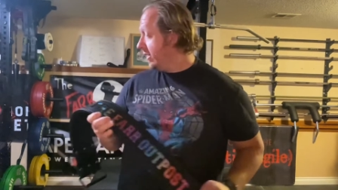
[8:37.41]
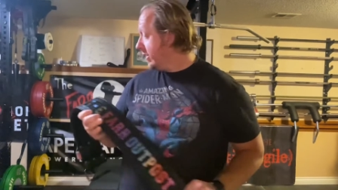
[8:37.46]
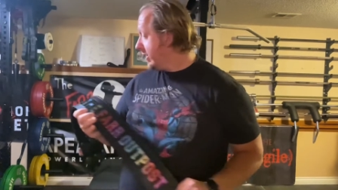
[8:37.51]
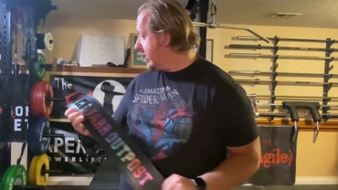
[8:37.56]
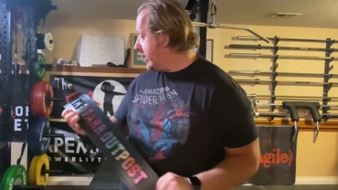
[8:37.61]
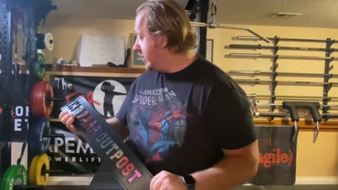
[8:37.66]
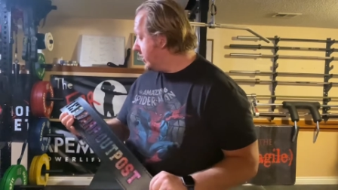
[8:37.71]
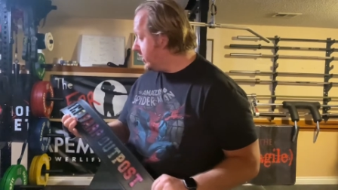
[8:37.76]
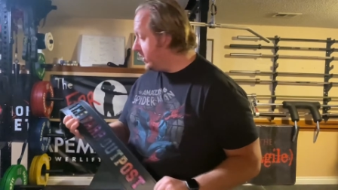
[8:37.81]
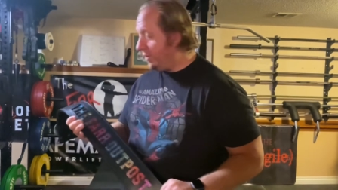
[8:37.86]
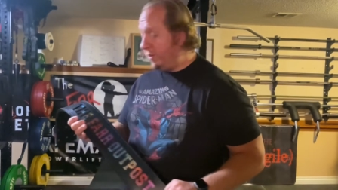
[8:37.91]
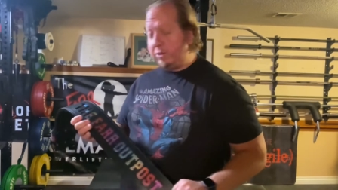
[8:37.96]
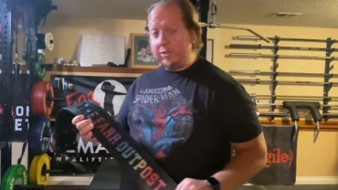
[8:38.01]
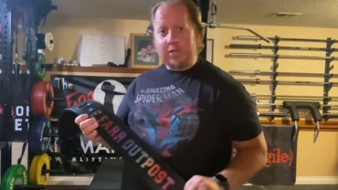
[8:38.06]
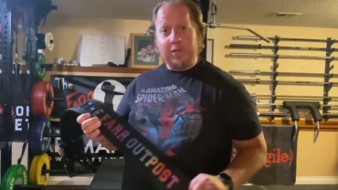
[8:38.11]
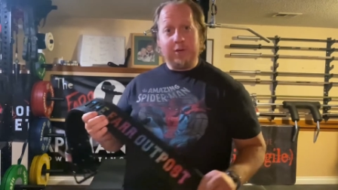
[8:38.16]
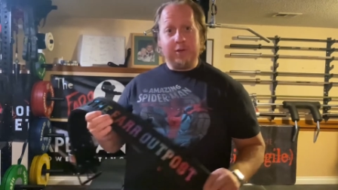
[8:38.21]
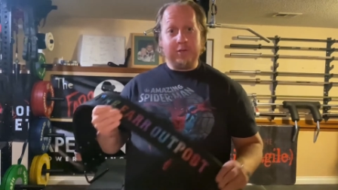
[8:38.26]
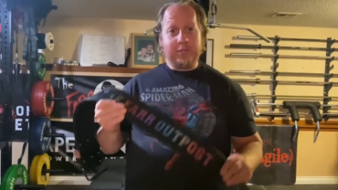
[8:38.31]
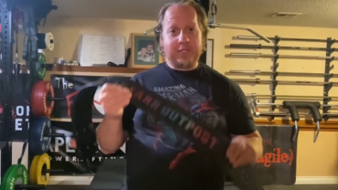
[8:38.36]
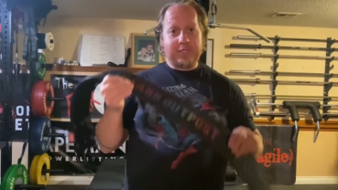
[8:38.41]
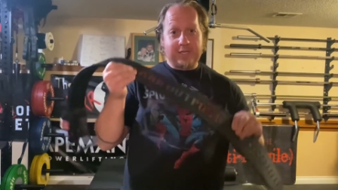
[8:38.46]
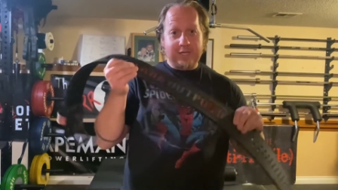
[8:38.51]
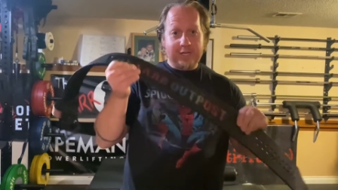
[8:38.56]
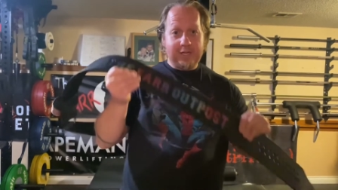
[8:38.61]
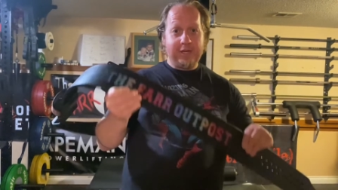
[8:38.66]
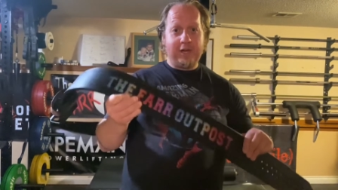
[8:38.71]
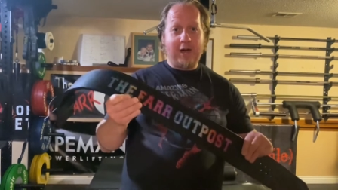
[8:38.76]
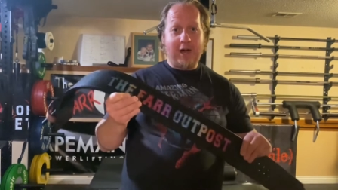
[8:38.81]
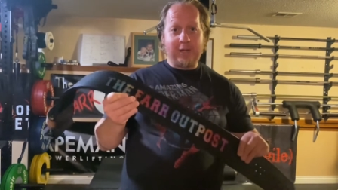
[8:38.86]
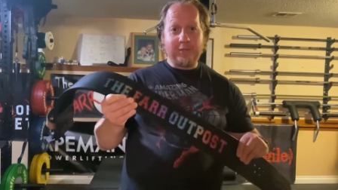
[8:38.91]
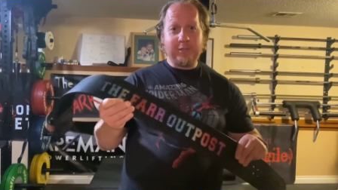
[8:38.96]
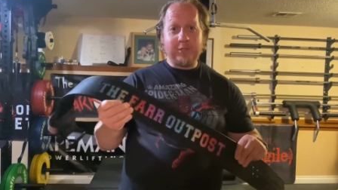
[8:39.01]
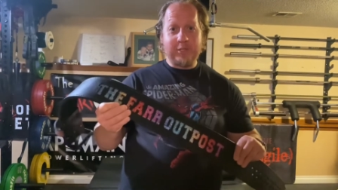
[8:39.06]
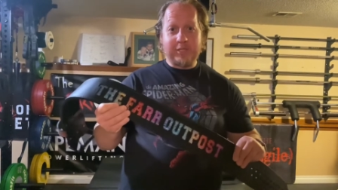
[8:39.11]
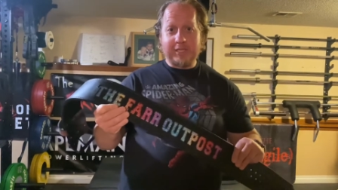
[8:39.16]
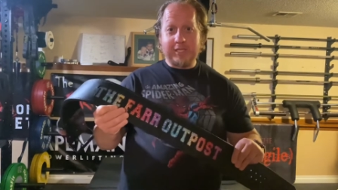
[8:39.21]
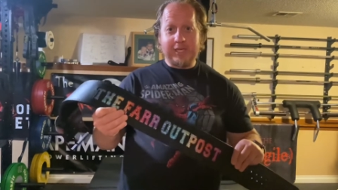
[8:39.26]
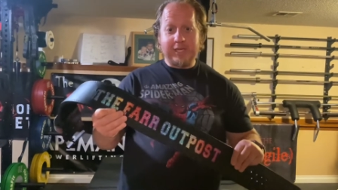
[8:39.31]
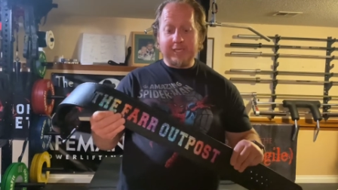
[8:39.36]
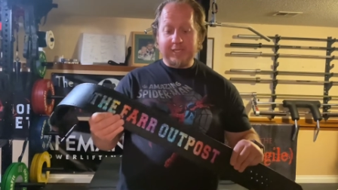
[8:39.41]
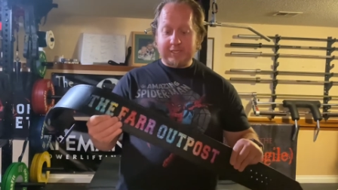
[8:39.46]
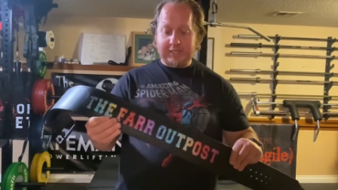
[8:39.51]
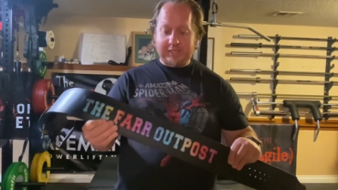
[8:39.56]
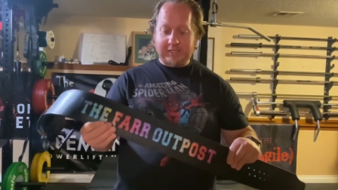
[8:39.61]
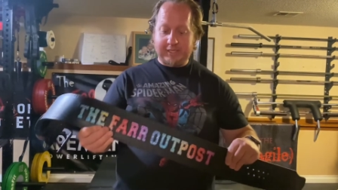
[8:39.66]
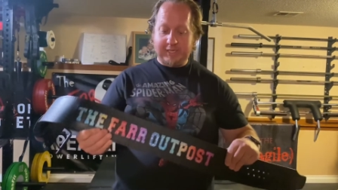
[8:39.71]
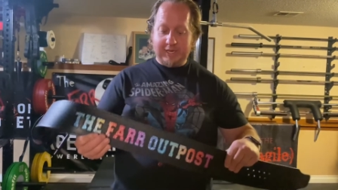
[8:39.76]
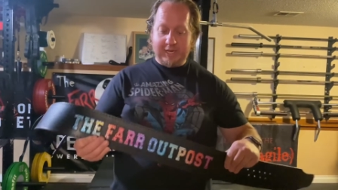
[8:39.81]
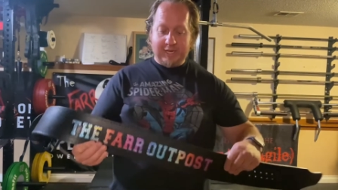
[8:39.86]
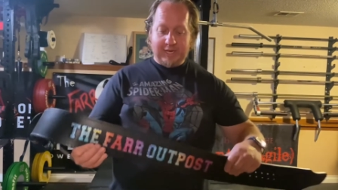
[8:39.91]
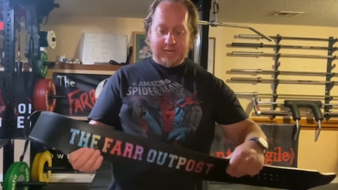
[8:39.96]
Kids will use those. I'll use this.